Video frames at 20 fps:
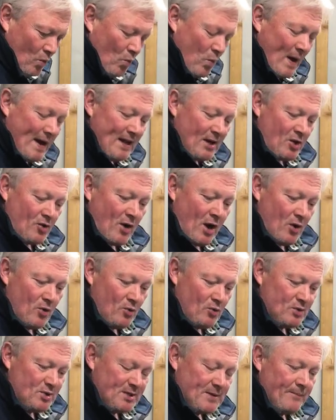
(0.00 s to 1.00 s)
when it
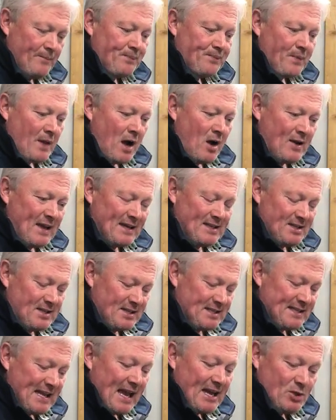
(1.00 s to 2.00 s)
grows, I'll get to the
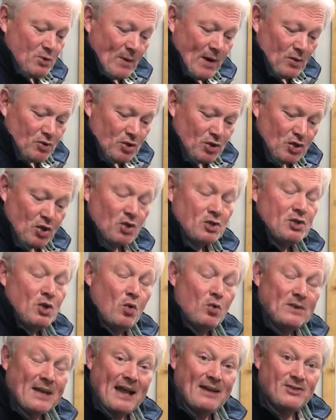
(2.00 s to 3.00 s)
stage when I'll just cut it
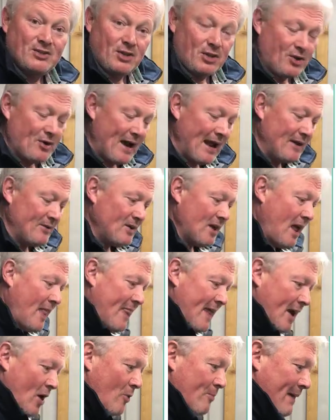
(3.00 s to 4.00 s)
all down to the ground,
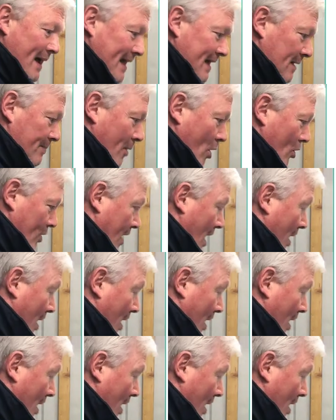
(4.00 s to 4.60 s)
and then I'll make my